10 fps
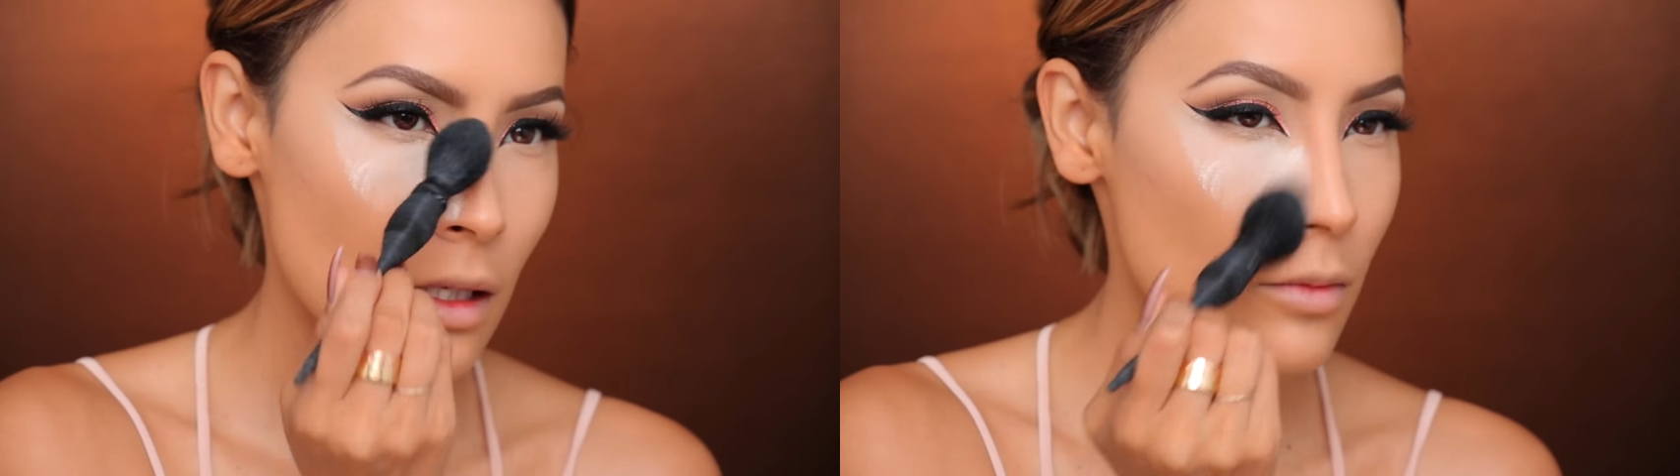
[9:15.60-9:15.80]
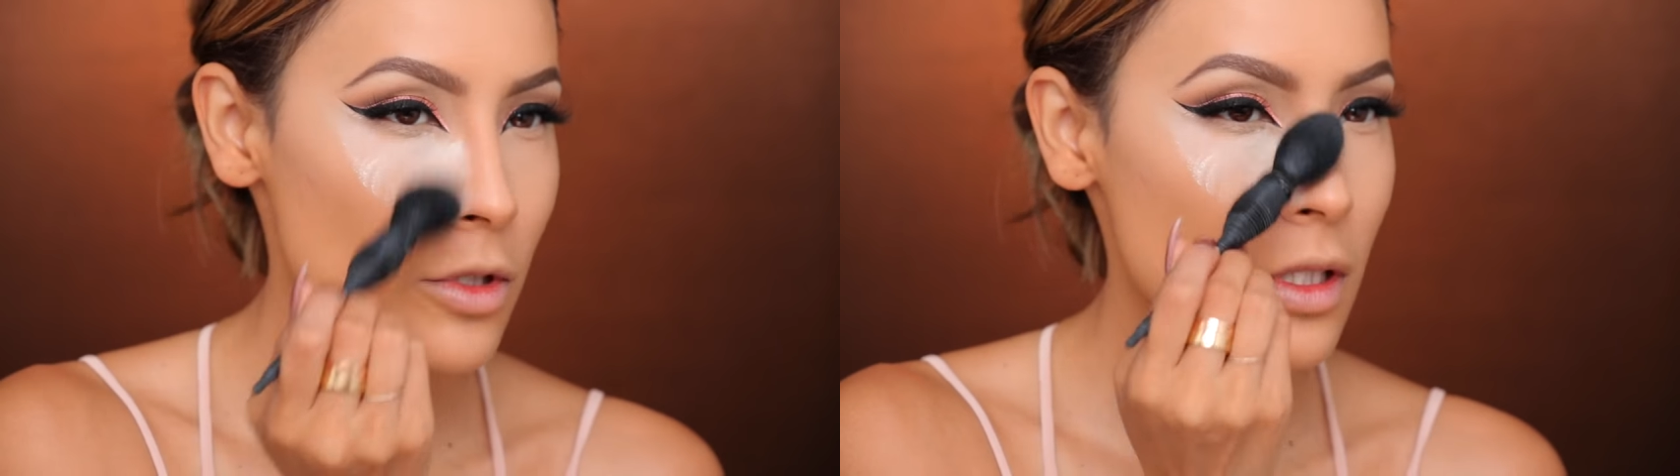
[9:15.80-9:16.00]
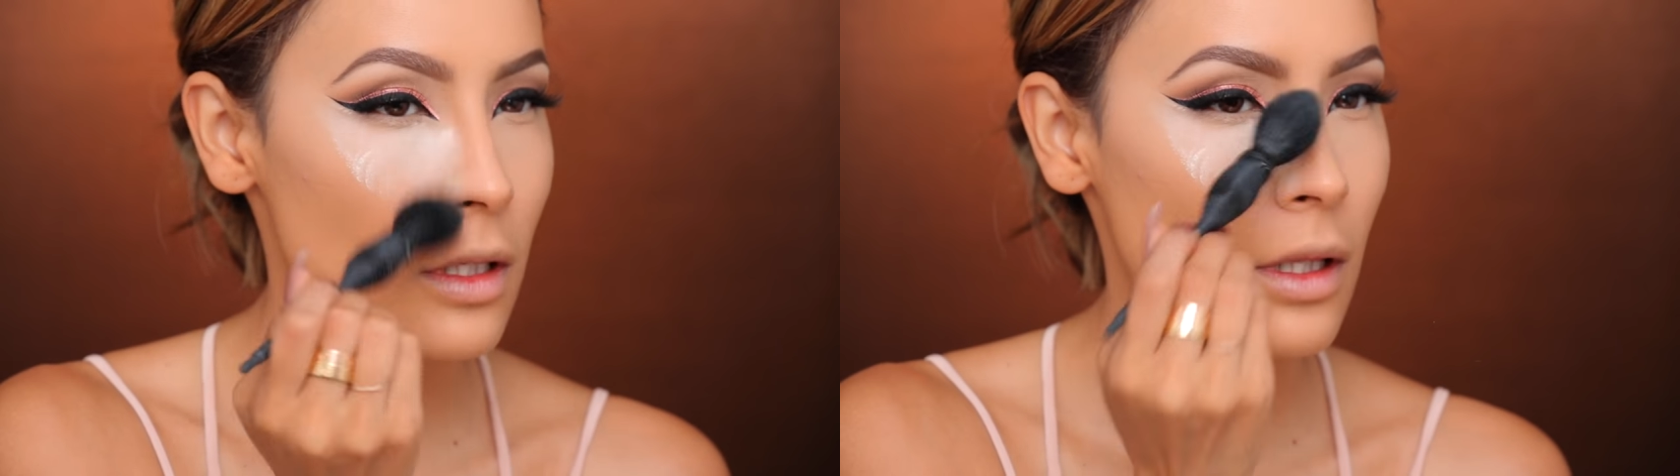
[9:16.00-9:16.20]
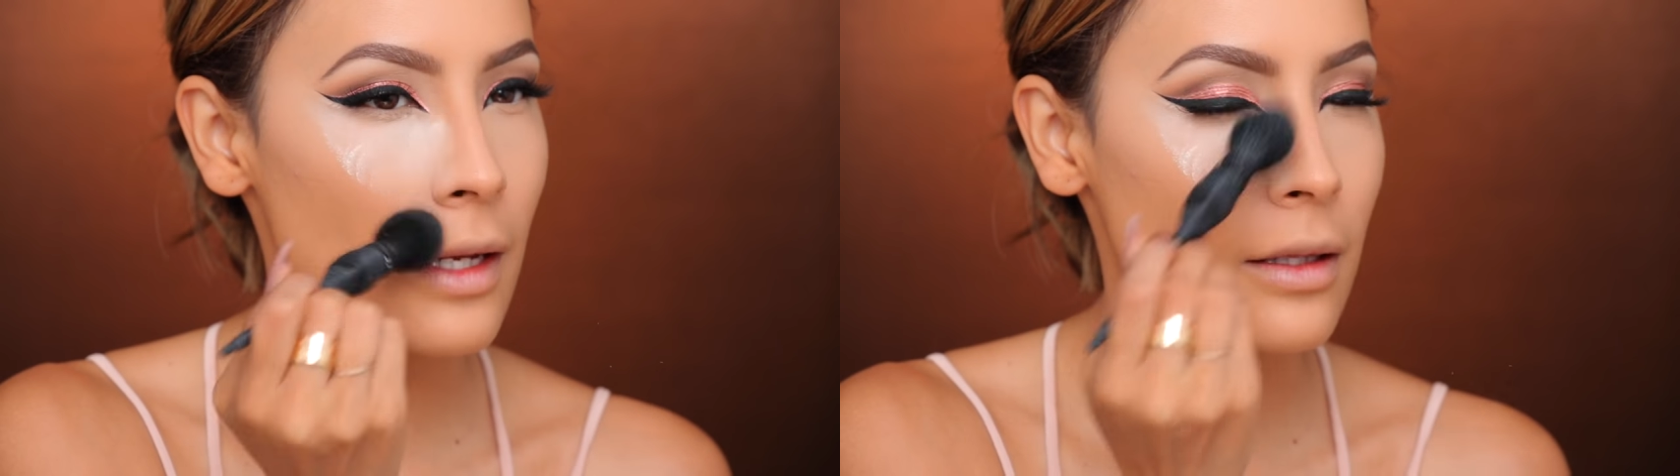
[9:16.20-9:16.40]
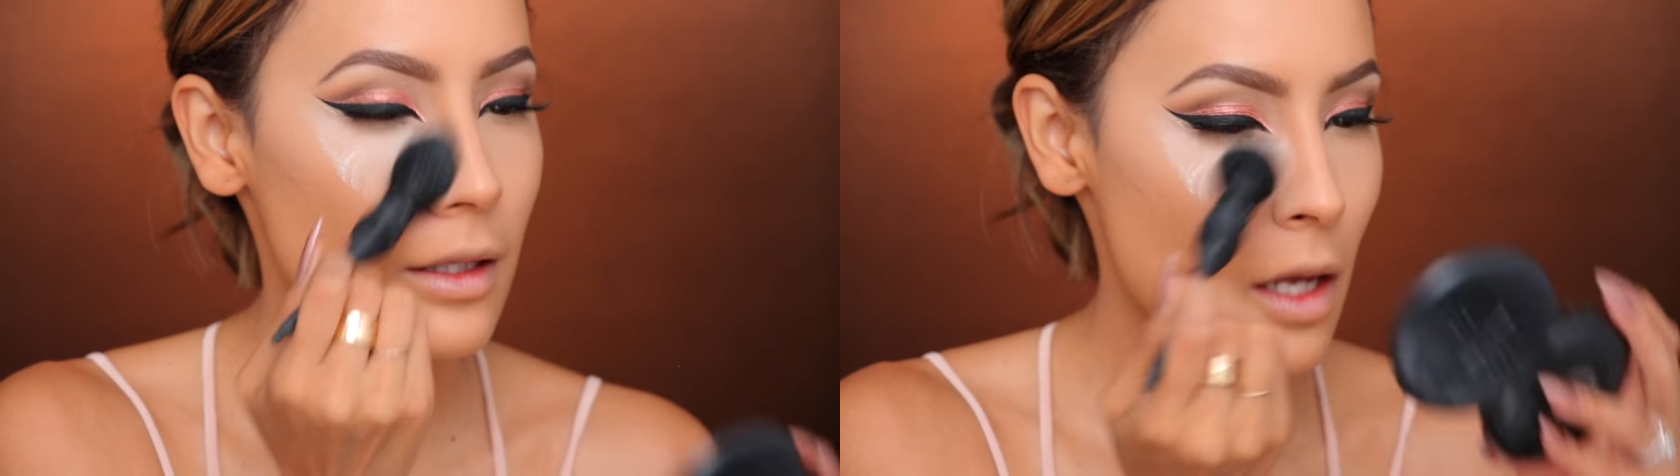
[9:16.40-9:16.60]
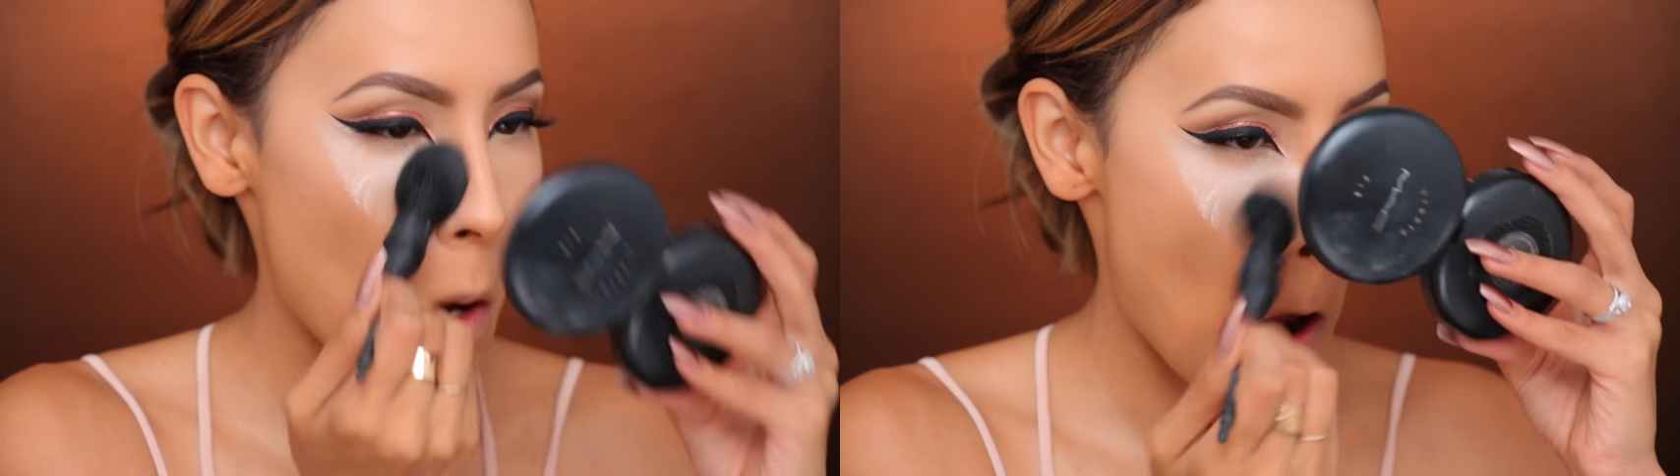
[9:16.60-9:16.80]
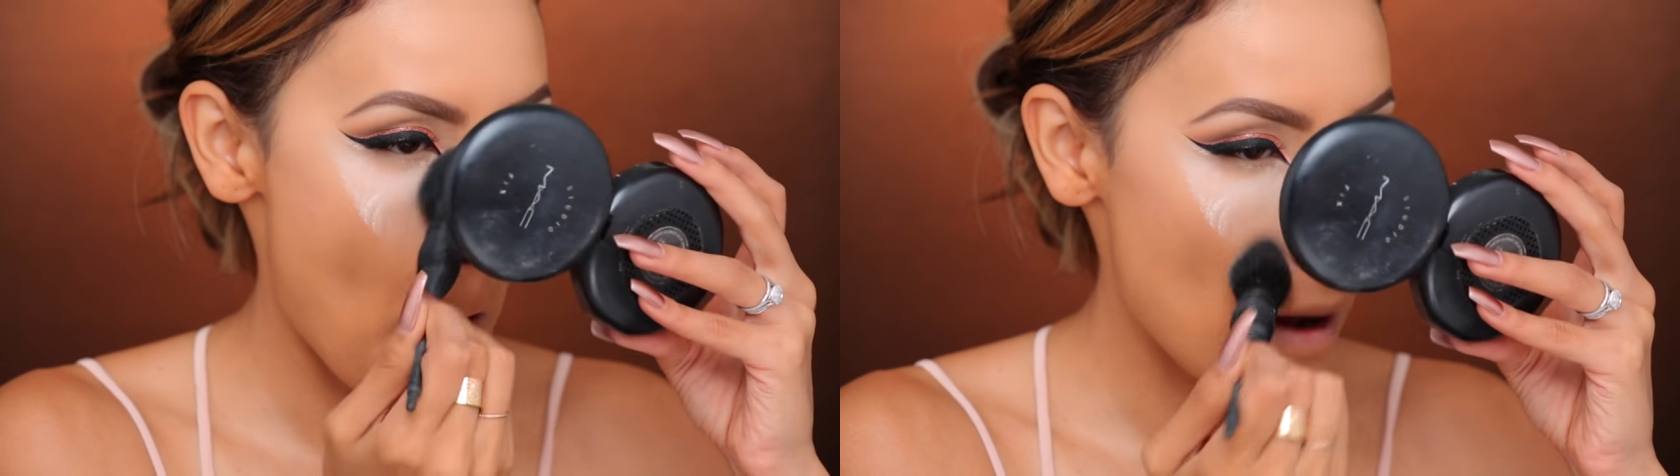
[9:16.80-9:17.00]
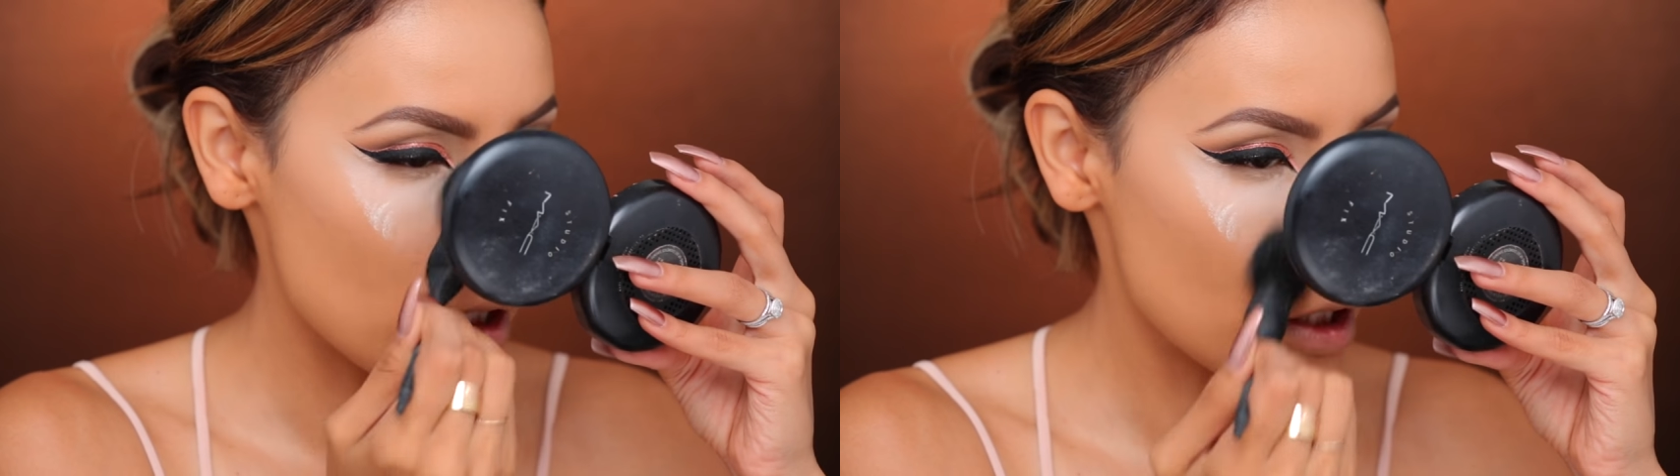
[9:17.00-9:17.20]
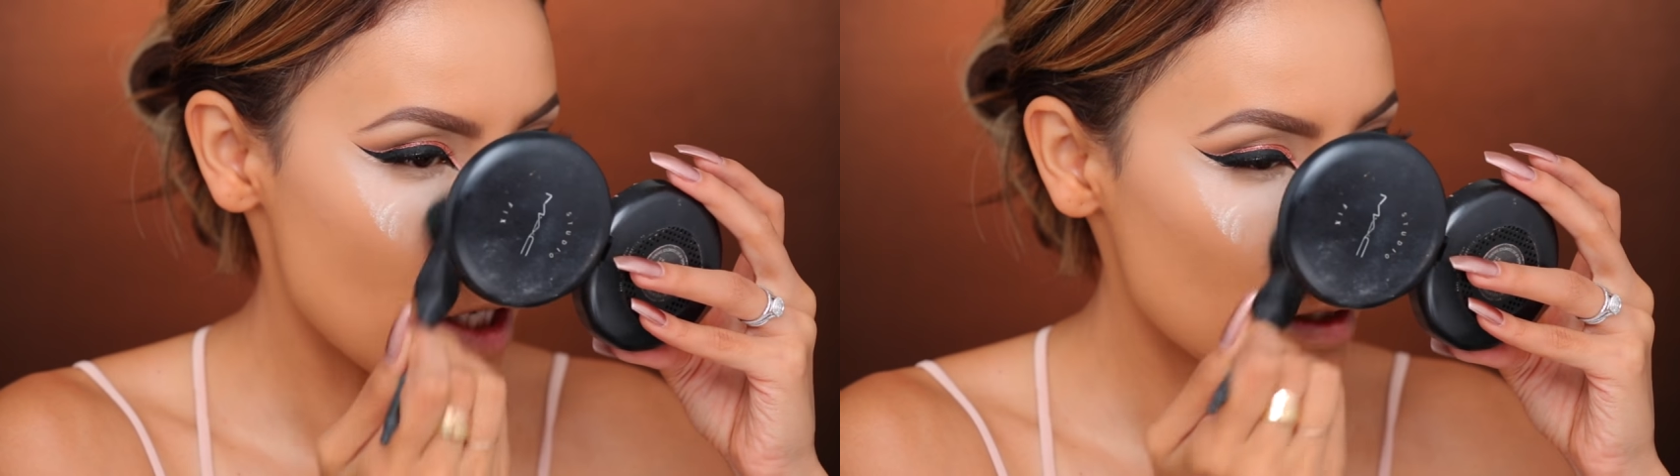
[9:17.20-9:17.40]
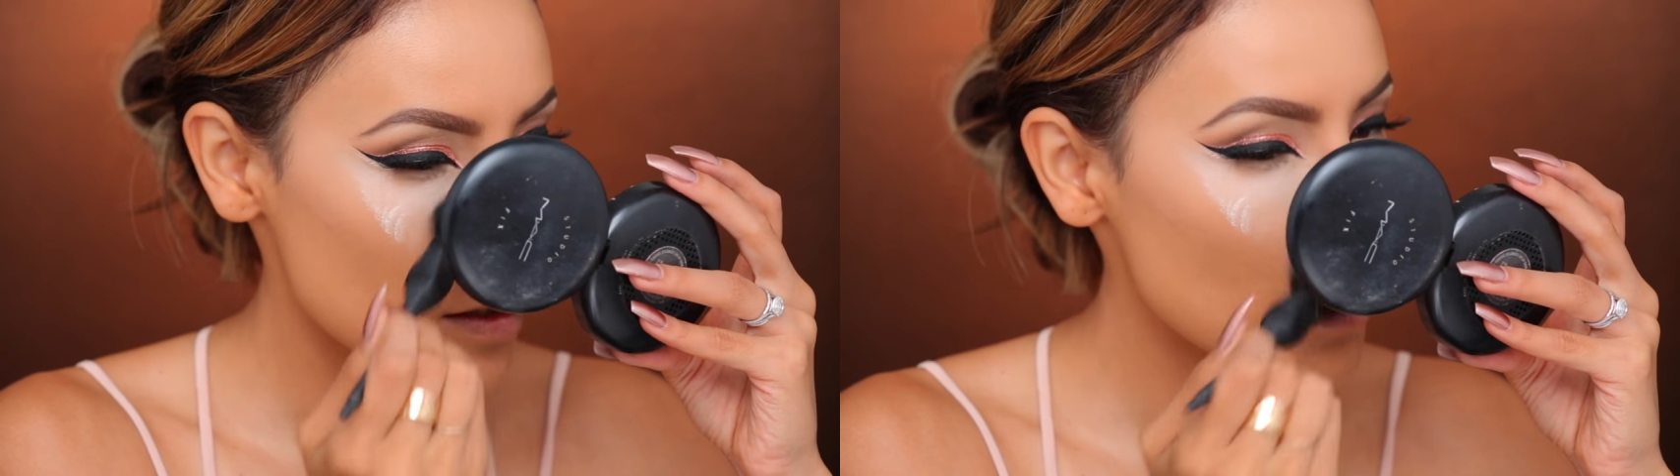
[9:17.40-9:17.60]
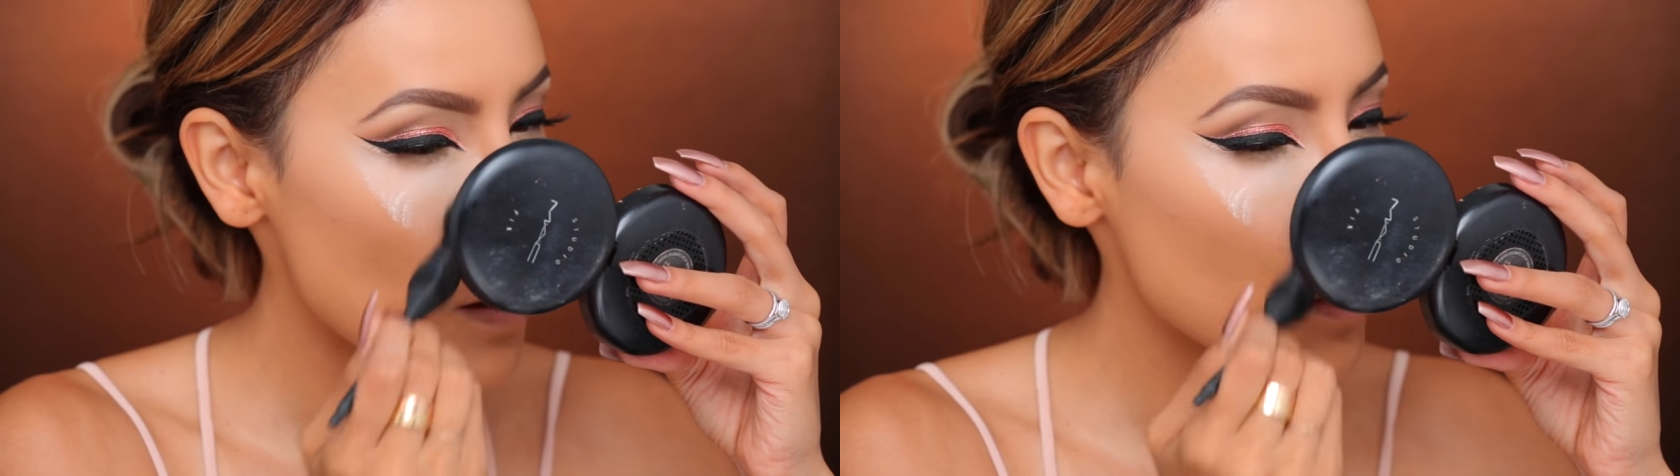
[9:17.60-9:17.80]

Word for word: Then I'm just gonna lightly dust